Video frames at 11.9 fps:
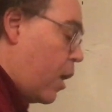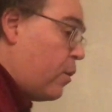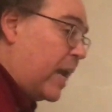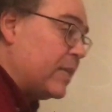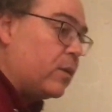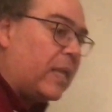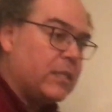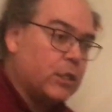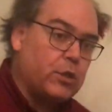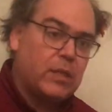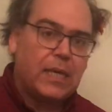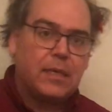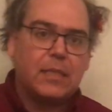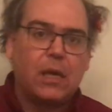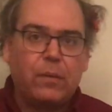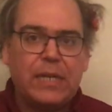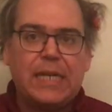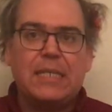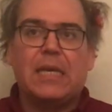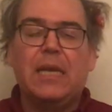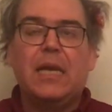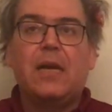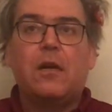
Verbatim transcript: Okay, so that's two things that we need to,